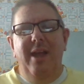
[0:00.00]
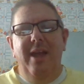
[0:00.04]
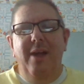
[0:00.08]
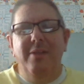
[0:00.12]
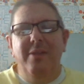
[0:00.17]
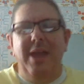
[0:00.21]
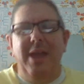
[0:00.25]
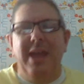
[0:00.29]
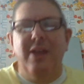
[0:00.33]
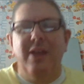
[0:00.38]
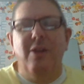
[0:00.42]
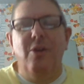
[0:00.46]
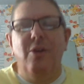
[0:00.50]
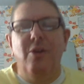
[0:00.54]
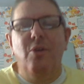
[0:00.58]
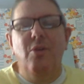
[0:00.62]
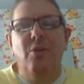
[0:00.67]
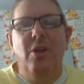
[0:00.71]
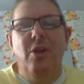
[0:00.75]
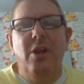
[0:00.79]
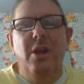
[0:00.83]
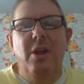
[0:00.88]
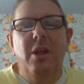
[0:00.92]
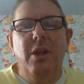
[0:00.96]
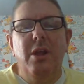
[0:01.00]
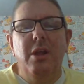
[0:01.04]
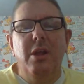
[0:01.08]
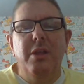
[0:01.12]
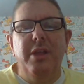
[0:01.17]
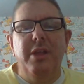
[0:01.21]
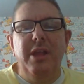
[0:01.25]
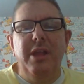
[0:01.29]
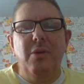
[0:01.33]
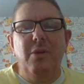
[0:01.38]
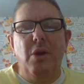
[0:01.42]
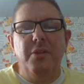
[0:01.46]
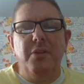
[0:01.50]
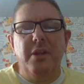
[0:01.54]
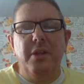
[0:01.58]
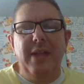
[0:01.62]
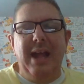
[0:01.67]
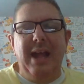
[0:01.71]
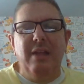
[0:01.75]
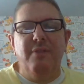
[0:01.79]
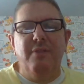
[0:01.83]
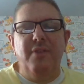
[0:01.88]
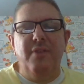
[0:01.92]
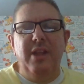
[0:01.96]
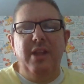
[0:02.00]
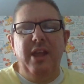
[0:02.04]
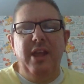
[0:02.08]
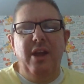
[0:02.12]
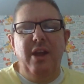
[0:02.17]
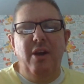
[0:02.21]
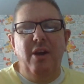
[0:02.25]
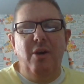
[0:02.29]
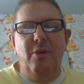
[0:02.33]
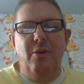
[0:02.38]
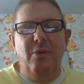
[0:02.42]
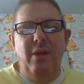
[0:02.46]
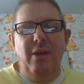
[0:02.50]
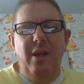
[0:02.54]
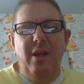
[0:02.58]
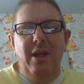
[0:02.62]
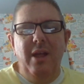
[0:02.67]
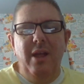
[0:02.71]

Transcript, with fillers: Thank you. See you on the next video.